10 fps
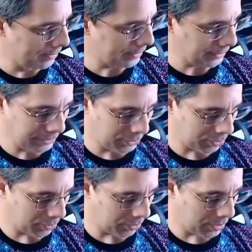These
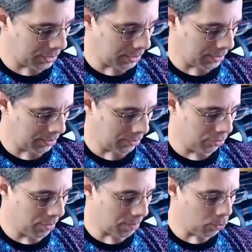are the
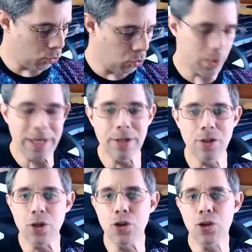Umabu Rings
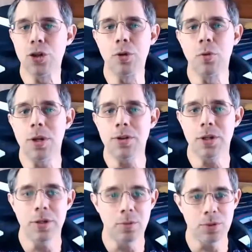Sugar Rusk,
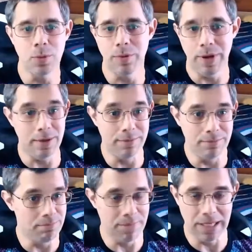which we've had
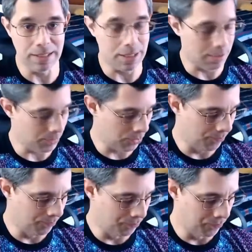many times.
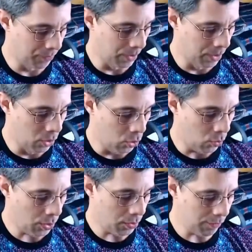
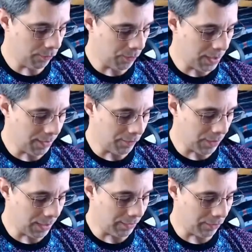We couldn't find
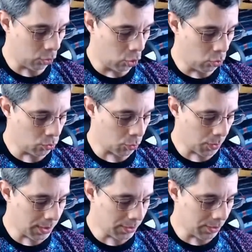five gold
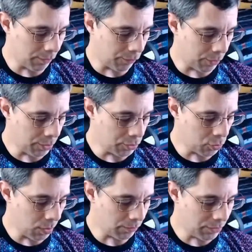rings for your
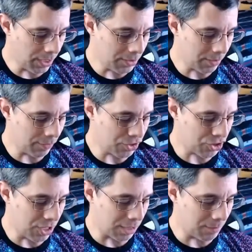12 days of
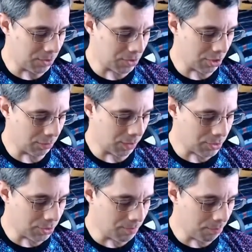Snackmas
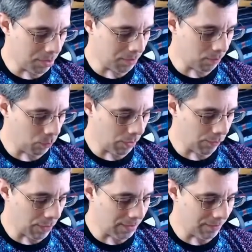celebration, but we
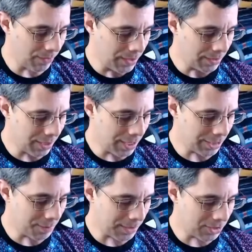found the
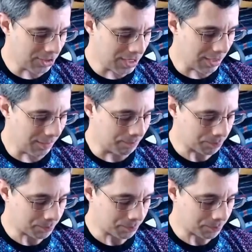next best thing.